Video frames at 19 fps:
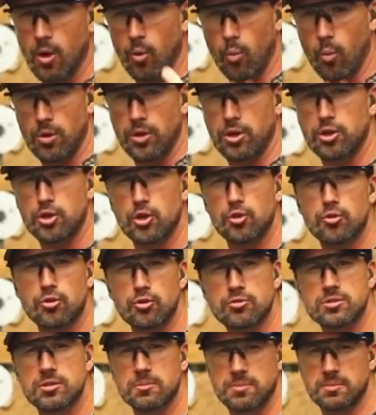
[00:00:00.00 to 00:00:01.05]
When you do
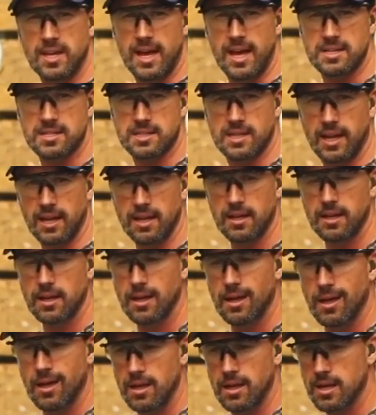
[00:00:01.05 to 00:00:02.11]
some testing,
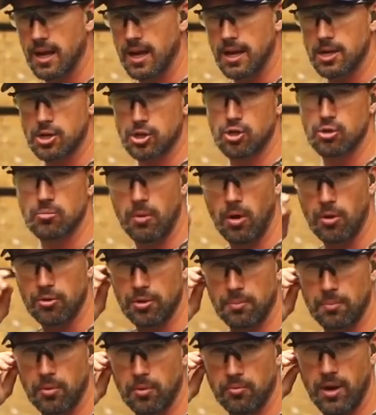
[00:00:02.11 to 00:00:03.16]
you got to shoot
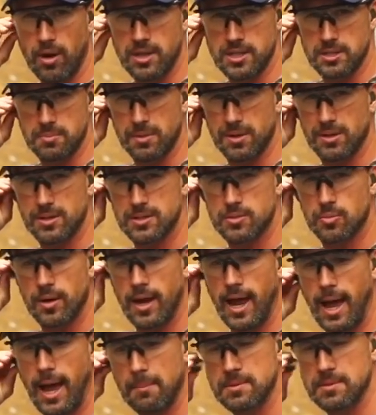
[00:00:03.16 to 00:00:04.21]
multiple runs because what
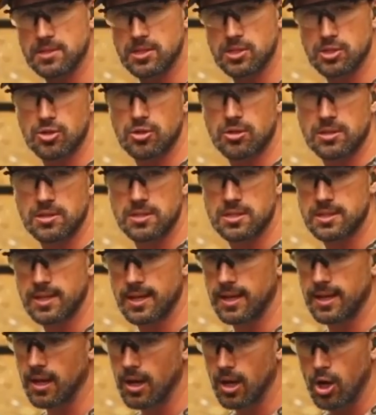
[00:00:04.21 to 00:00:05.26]
happens is you can
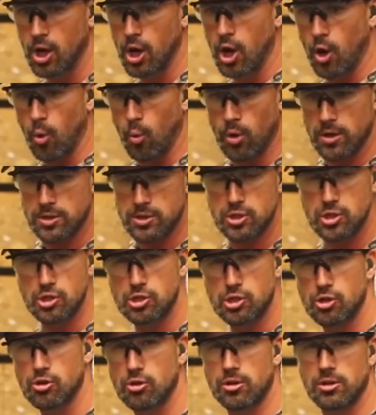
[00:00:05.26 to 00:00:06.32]
see once you
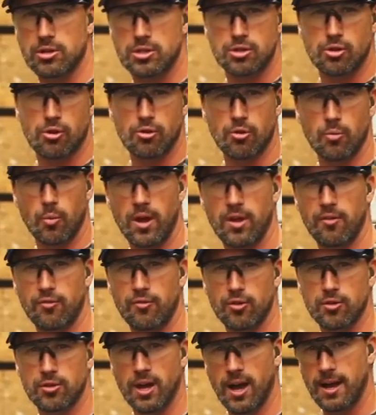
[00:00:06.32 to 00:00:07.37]
shoot it a certain way a
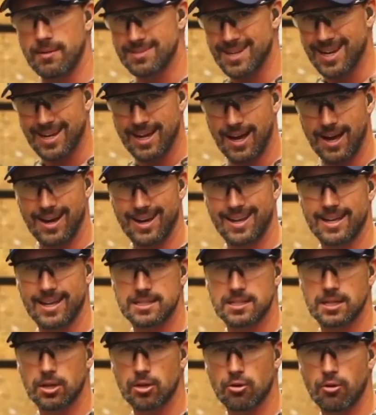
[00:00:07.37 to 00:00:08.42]
few times, that kind of
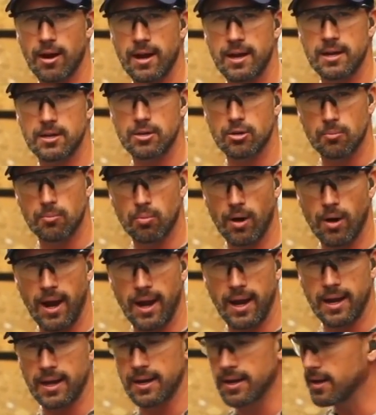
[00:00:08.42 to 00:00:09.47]
gets ingrained in your
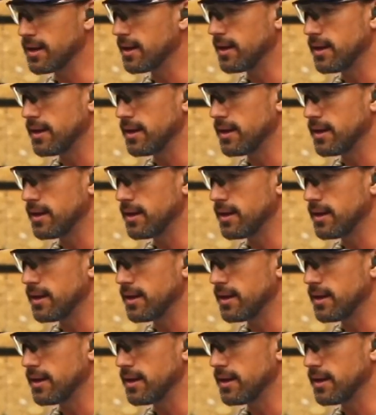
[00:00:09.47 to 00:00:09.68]
brain